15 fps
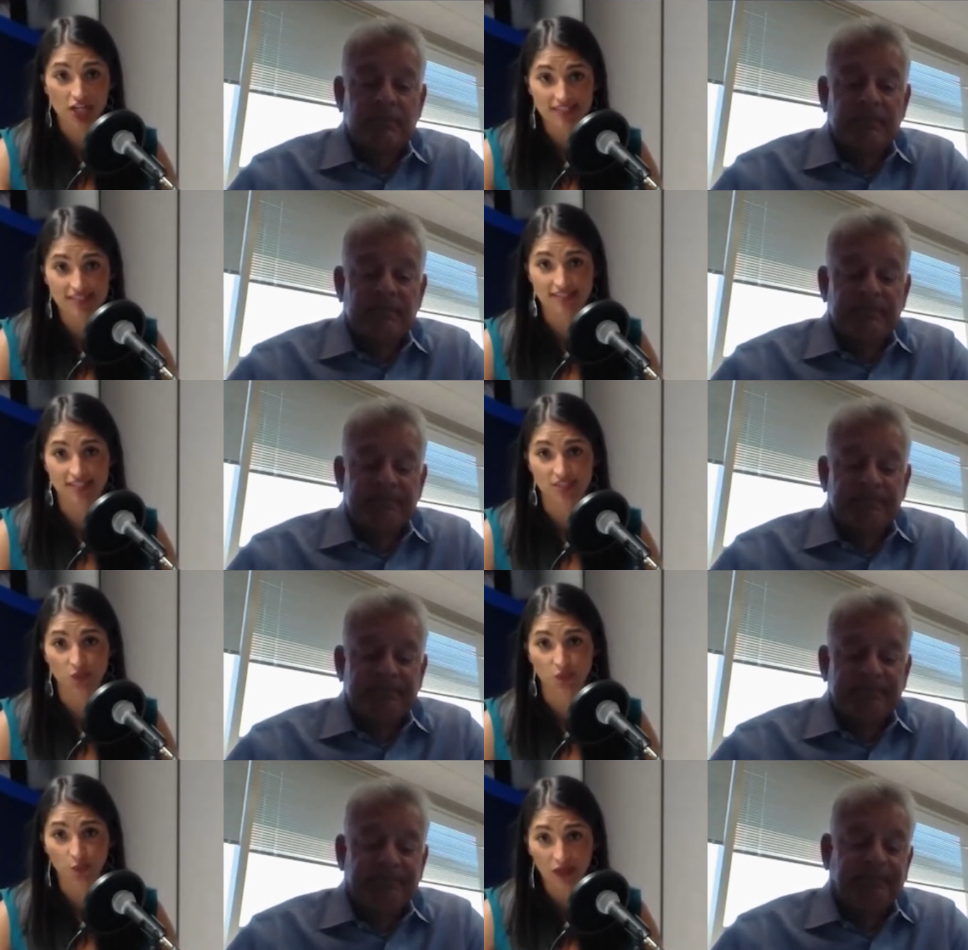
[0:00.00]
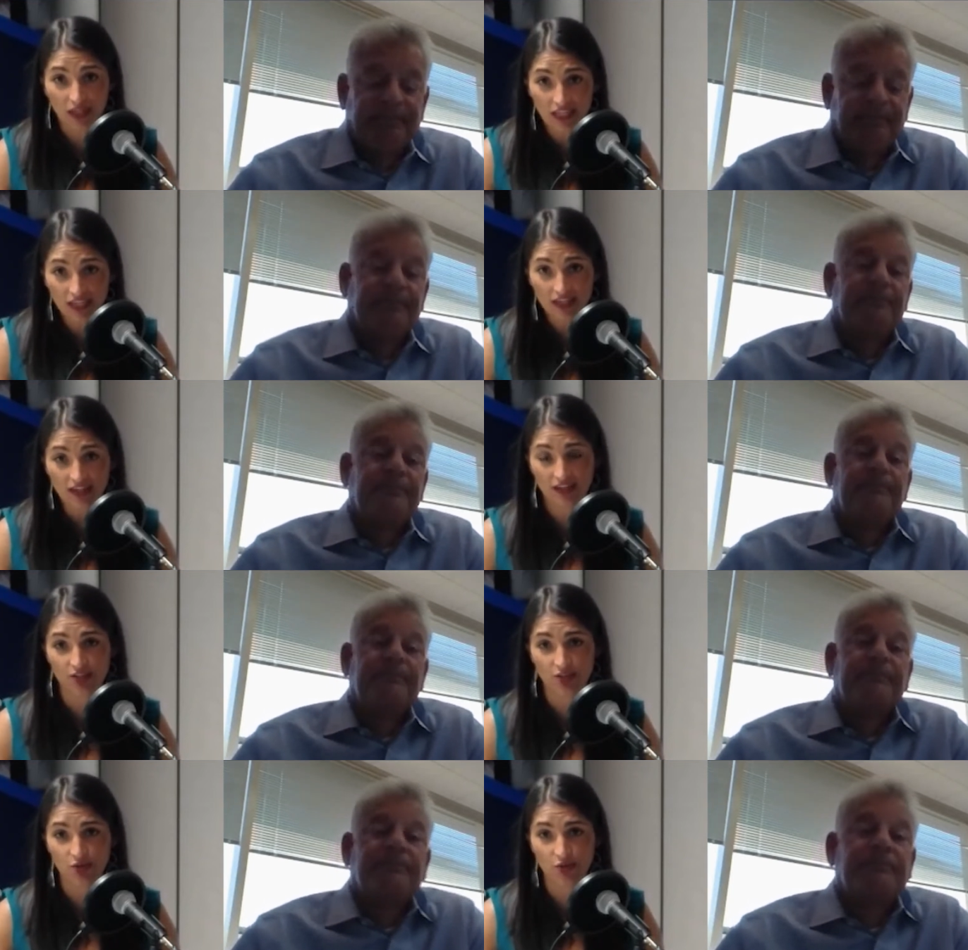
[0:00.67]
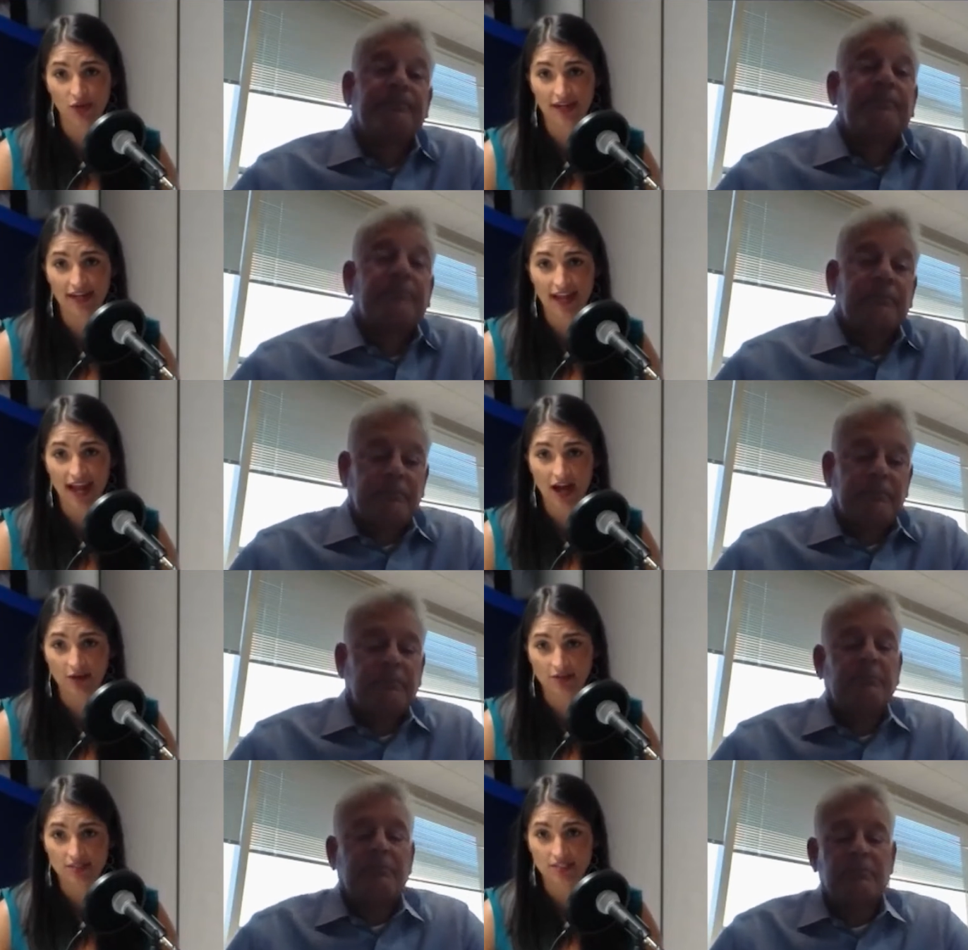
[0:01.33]
Speaker 1: this week, you
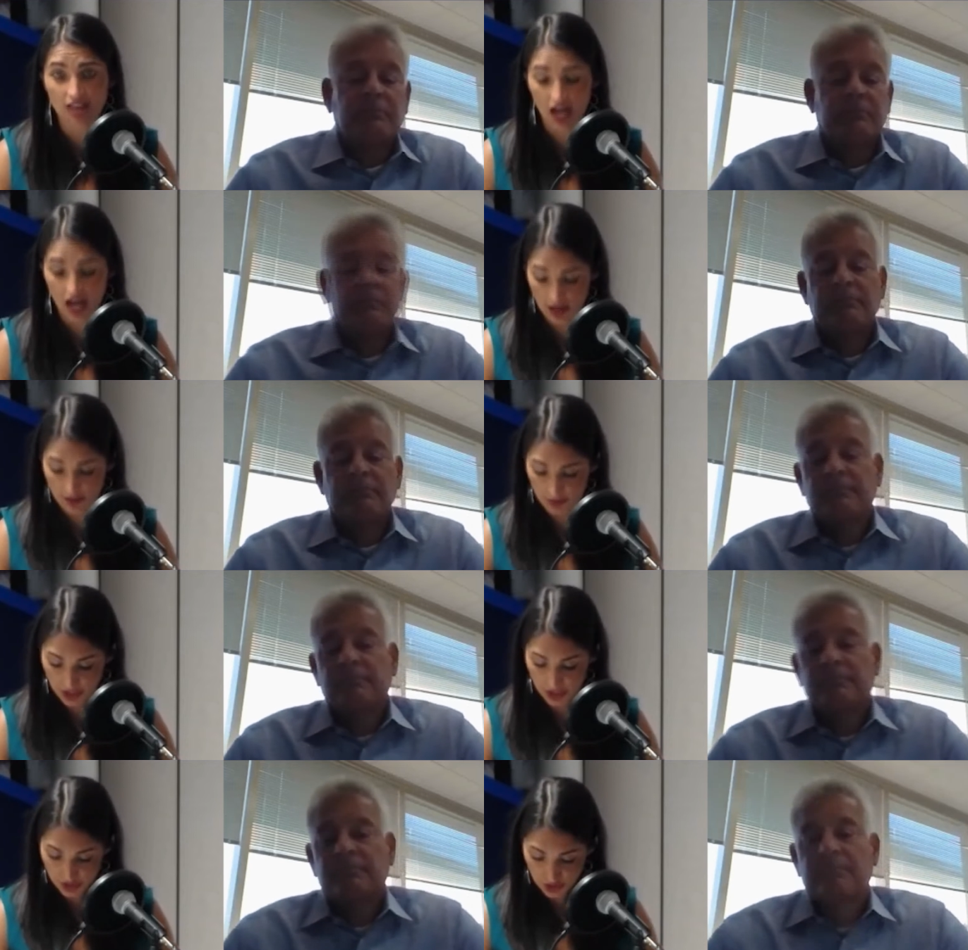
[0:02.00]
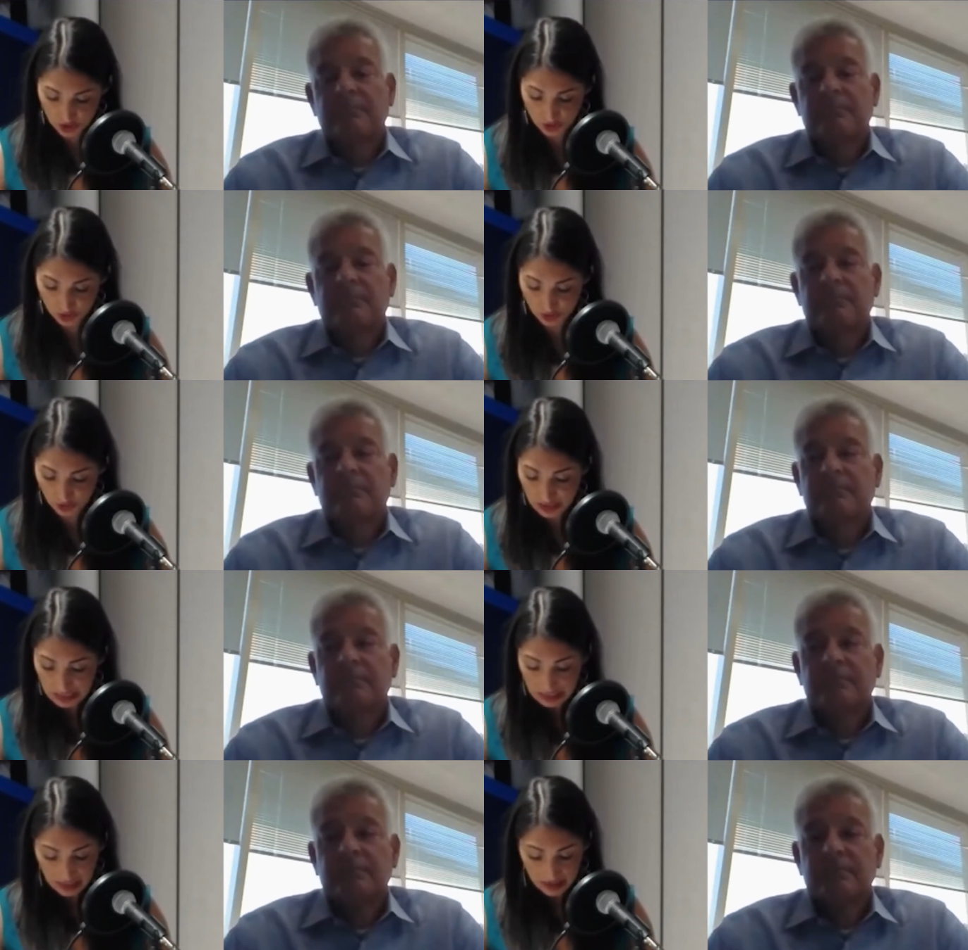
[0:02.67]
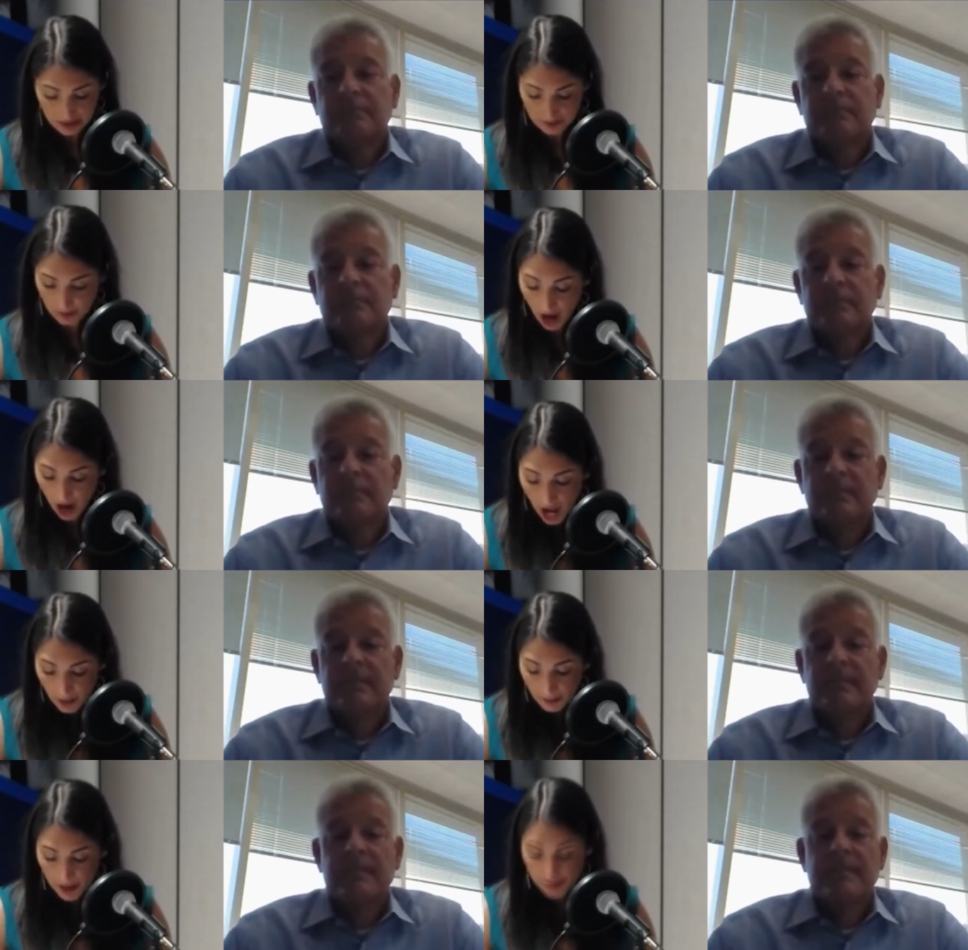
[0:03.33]
announced um, a new
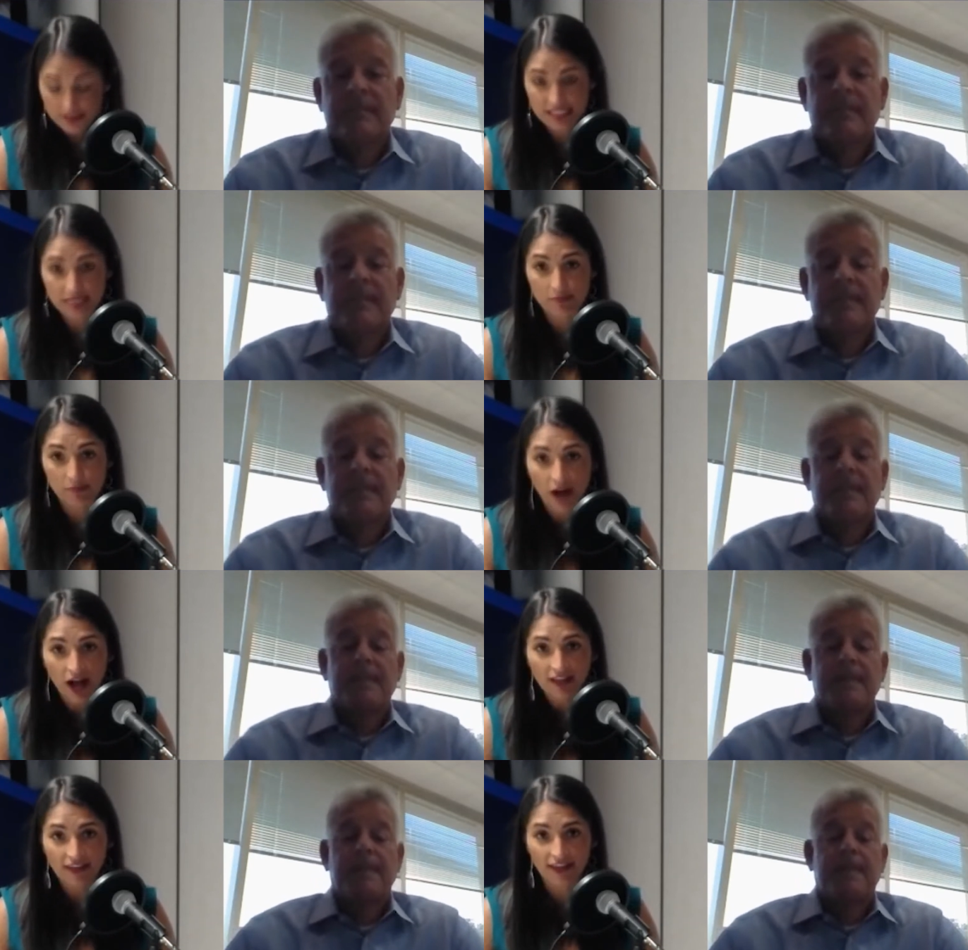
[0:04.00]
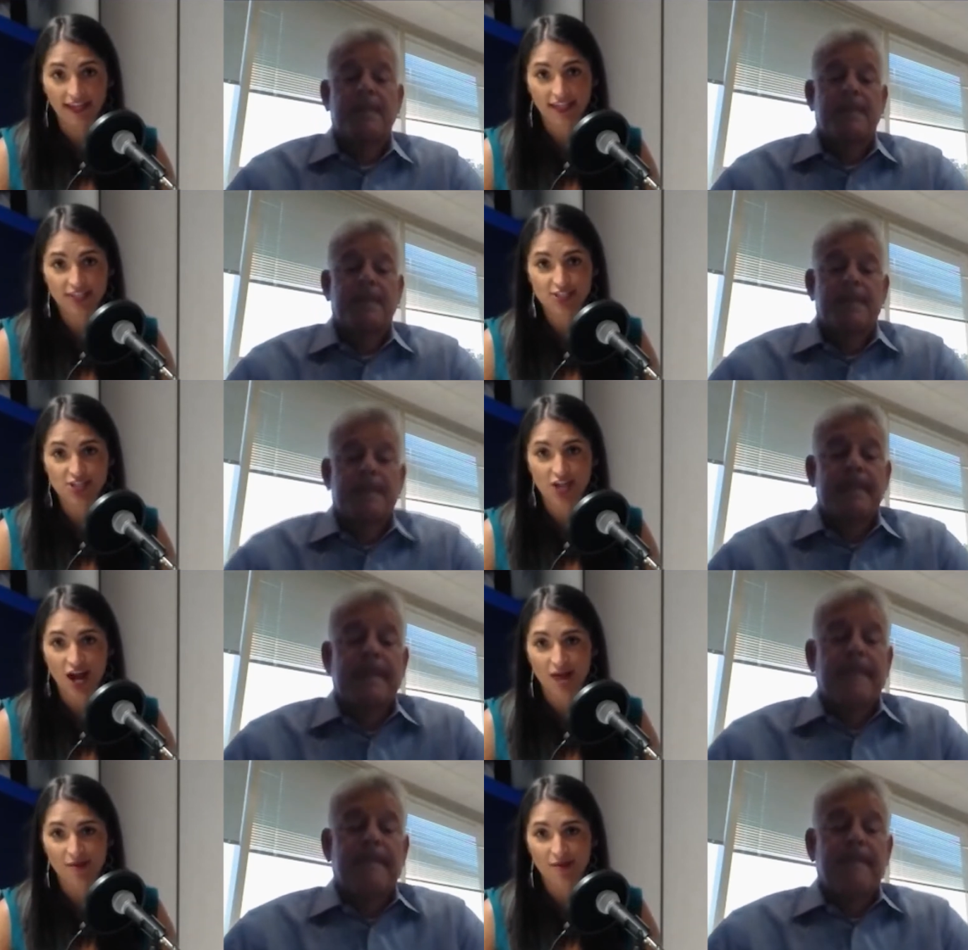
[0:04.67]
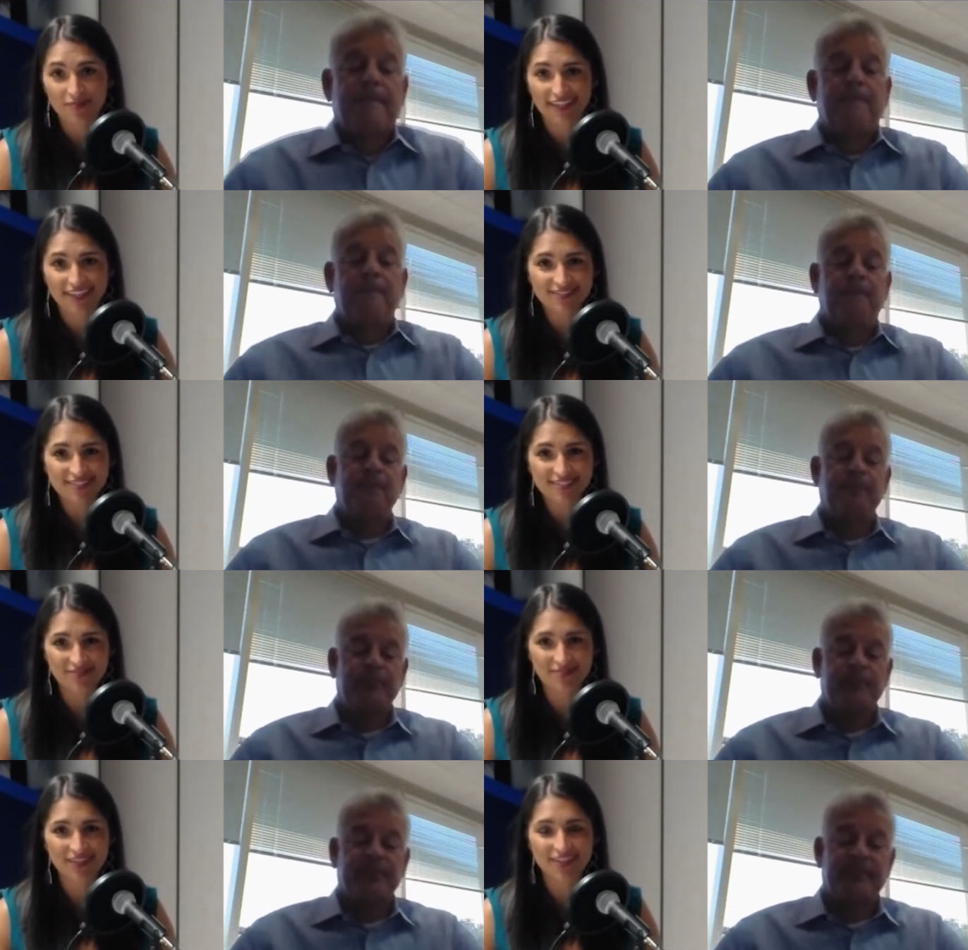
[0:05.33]
pop-up spotlight shop. Can you tell
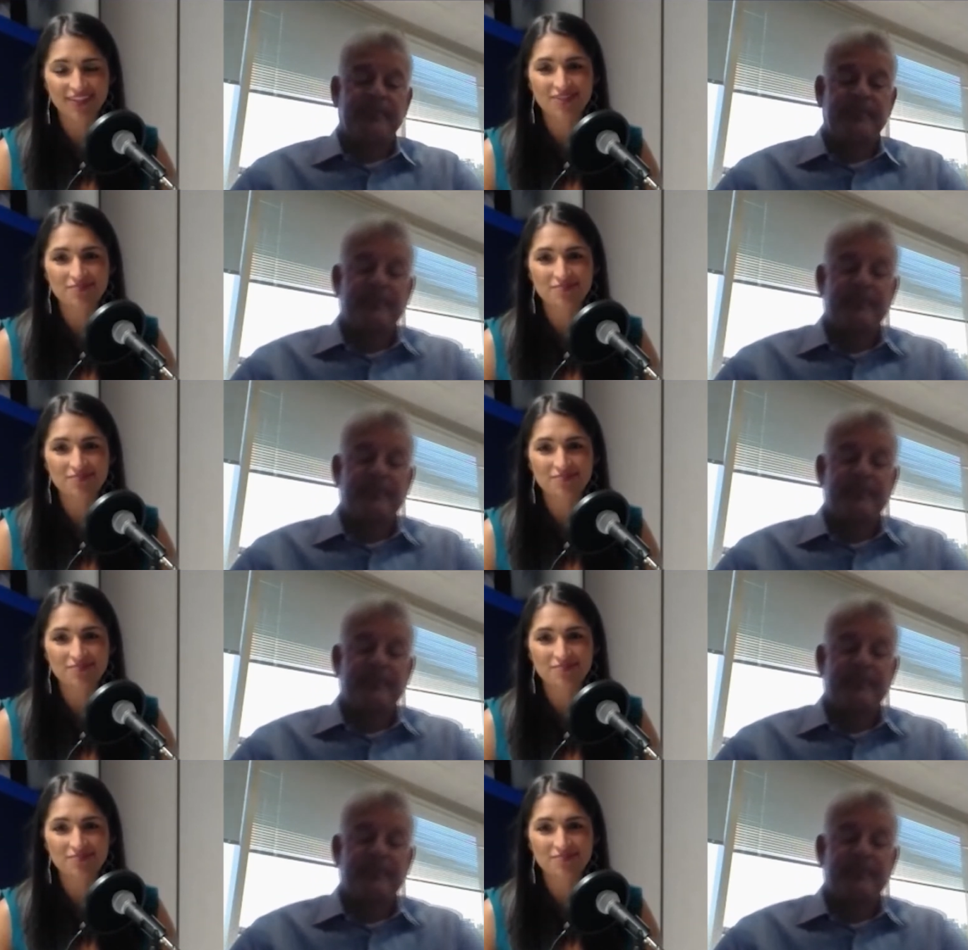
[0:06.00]
me a little bit